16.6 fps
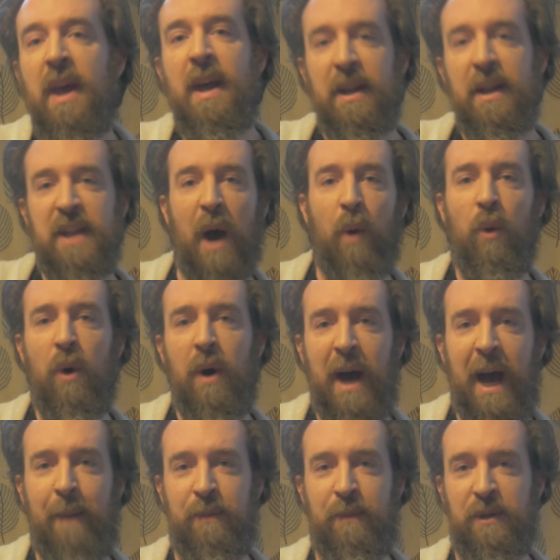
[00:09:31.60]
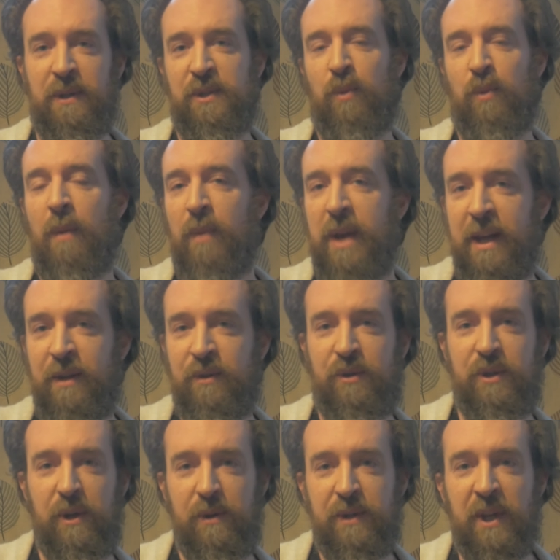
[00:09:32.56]
Now what happens when we
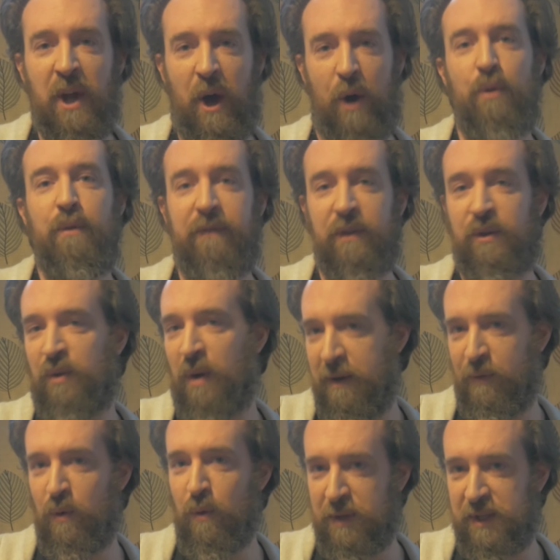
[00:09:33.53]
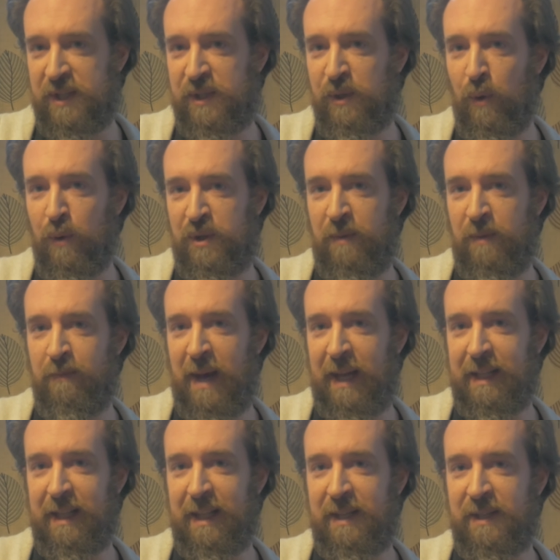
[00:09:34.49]
introduce an overdrive or a distortion
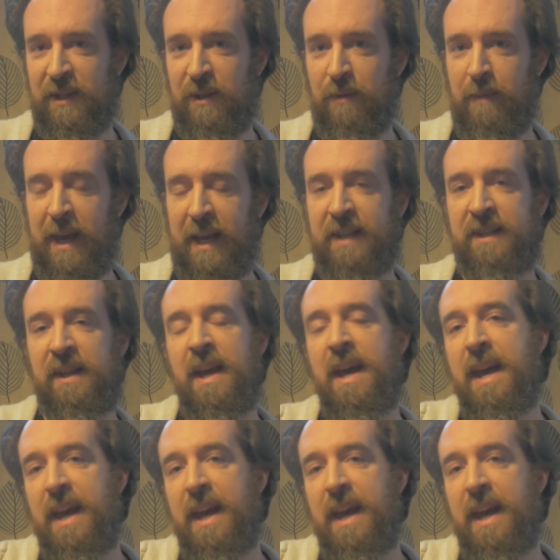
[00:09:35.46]
pedal into the mix